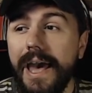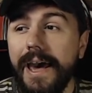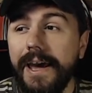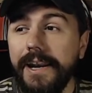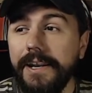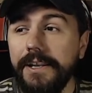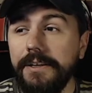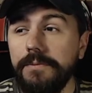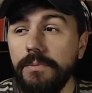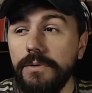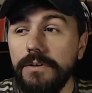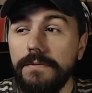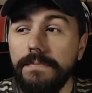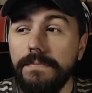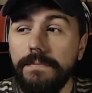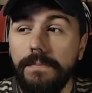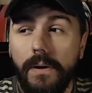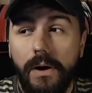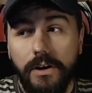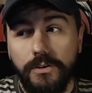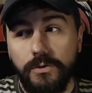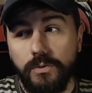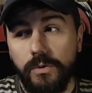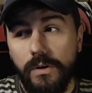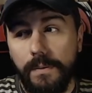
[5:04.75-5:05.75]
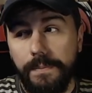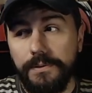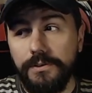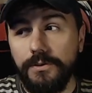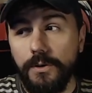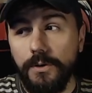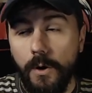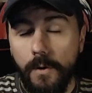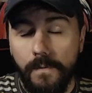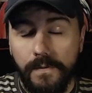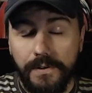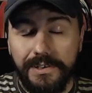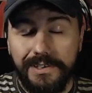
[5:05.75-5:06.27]
added with boss
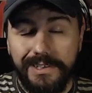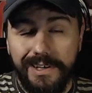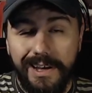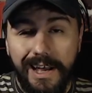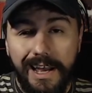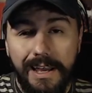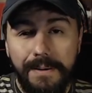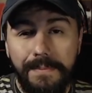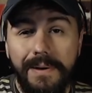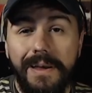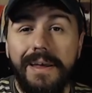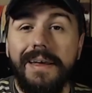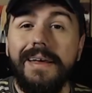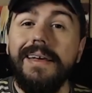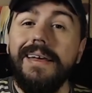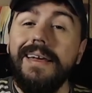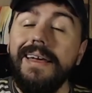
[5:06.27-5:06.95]
weapons over time,